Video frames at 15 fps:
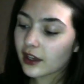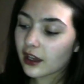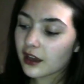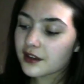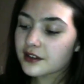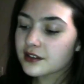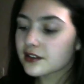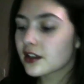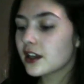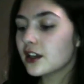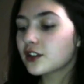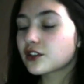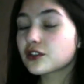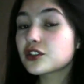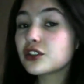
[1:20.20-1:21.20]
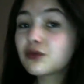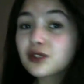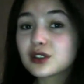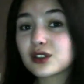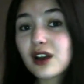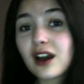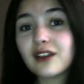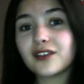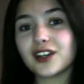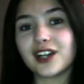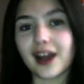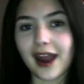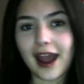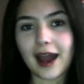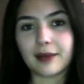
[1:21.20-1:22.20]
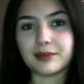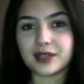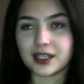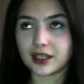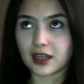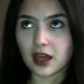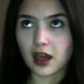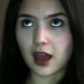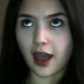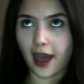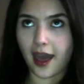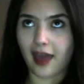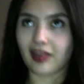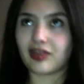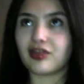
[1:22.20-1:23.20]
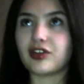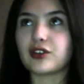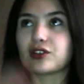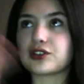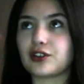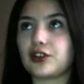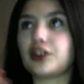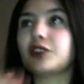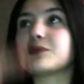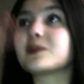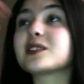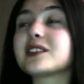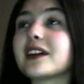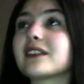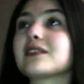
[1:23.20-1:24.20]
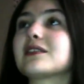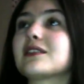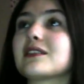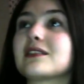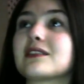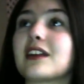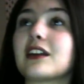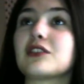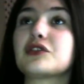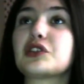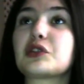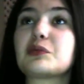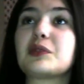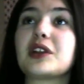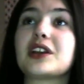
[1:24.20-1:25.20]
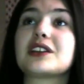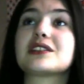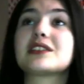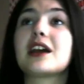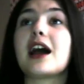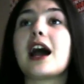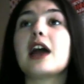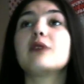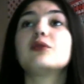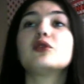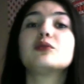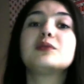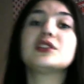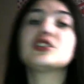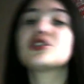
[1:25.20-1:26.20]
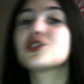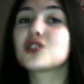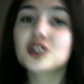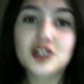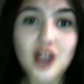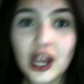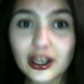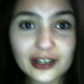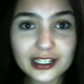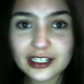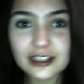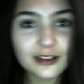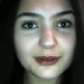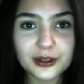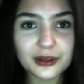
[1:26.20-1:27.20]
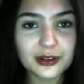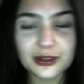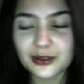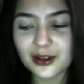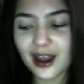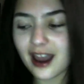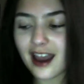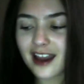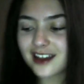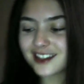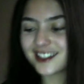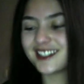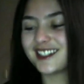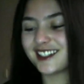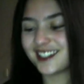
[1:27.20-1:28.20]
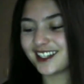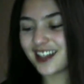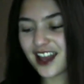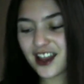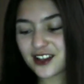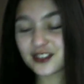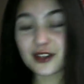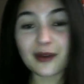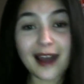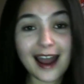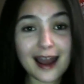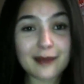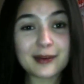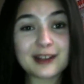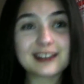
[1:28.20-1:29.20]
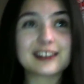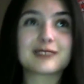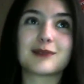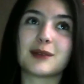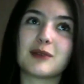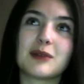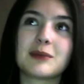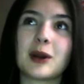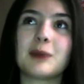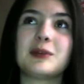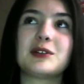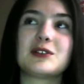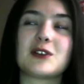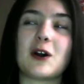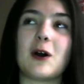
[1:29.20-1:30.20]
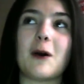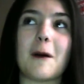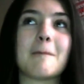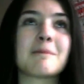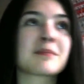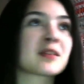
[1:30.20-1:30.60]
I guess. So she was not very happy at the circumstances that took place that I will be sharing with you guys. So what happened is my mom got me the doll.